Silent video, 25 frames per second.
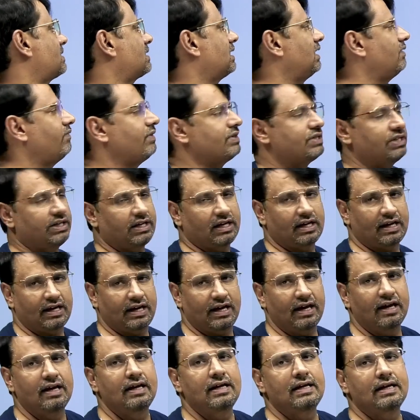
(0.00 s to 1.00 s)
or not.
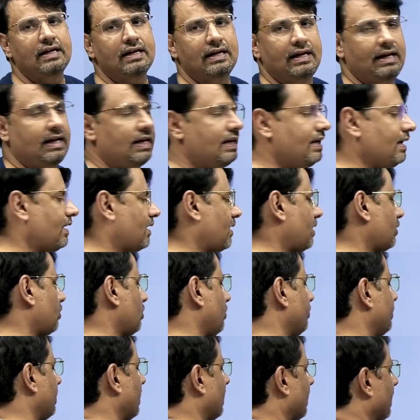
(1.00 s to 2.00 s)
So, students, what will we
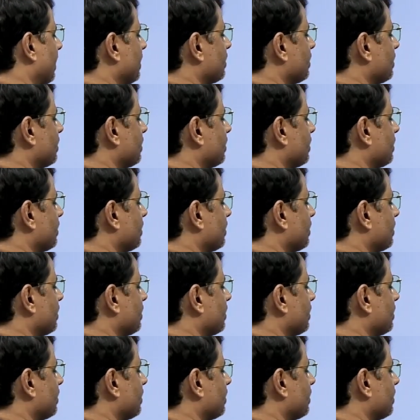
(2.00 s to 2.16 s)
do?